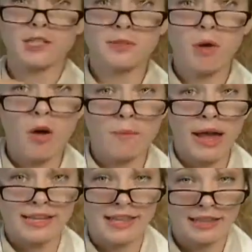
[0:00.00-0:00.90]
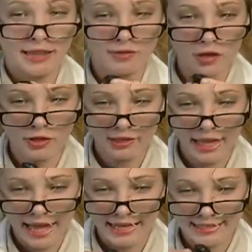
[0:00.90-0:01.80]
a small mite that lives on the
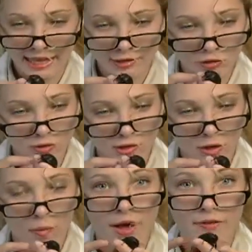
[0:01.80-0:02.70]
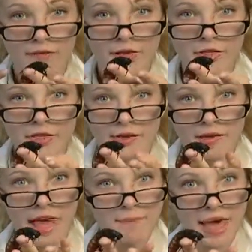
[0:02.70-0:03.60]
legs and torso of
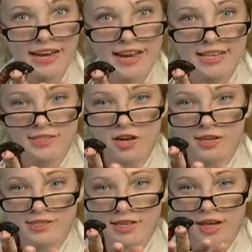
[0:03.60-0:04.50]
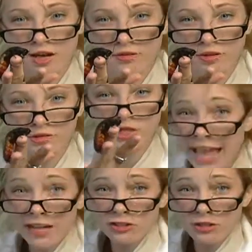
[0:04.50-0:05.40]
the Madagascar hissing cockroach.
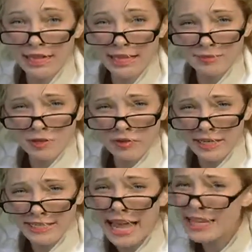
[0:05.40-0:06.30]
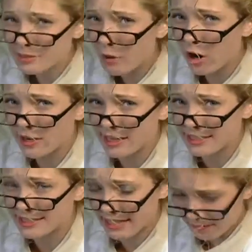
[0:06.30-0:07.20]
Androlaelaps schaeferi takes part
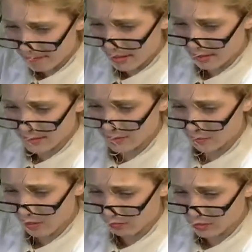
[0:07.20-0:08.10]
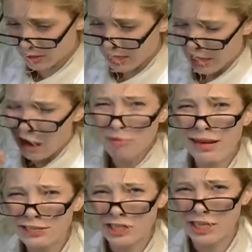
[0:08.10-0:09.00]
in the same meal as the roach.
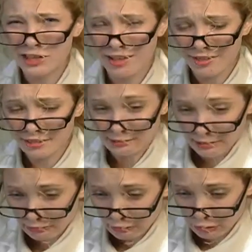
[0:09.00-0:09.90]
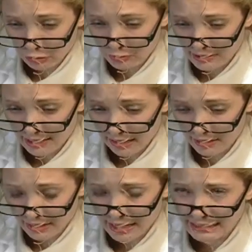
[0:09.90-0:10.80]
Originally thought to suck the juices out of
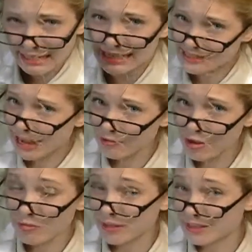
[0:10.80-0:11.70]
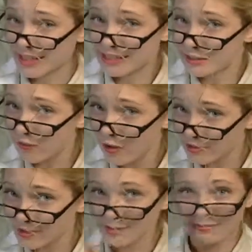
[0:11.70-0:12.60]
the legs, it is now known that that is
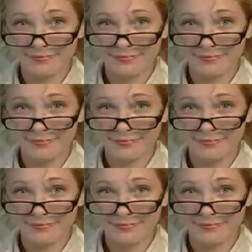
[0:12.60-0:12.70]
false.